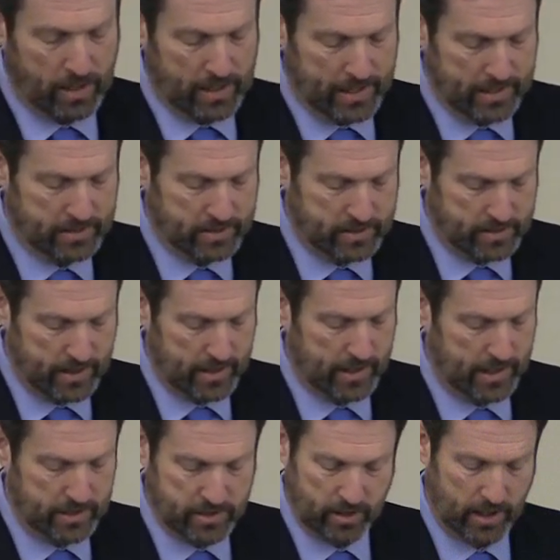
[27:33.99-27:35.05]

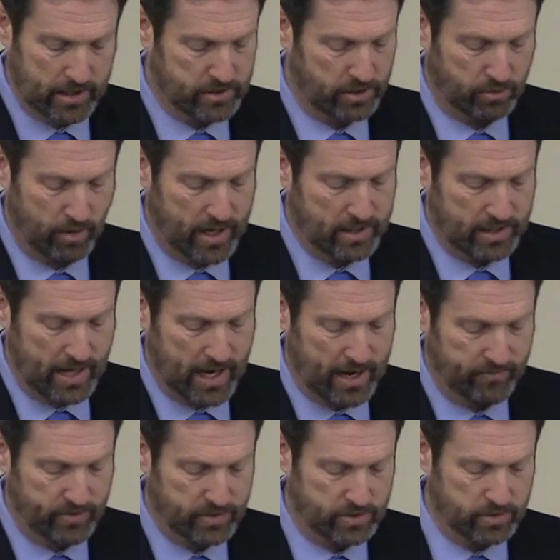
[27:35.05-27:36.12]
it's great to
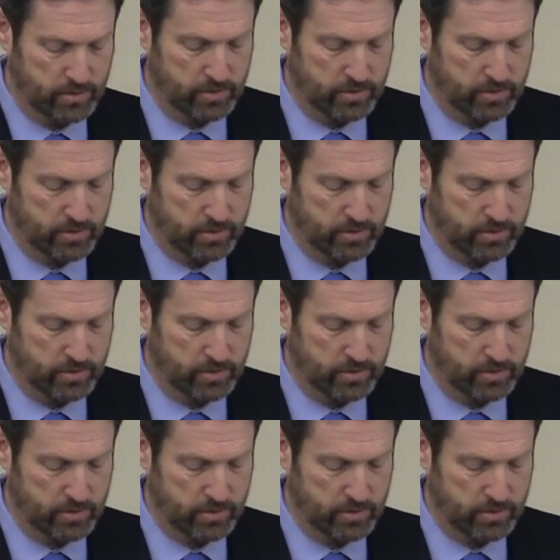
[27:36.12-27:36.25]
have this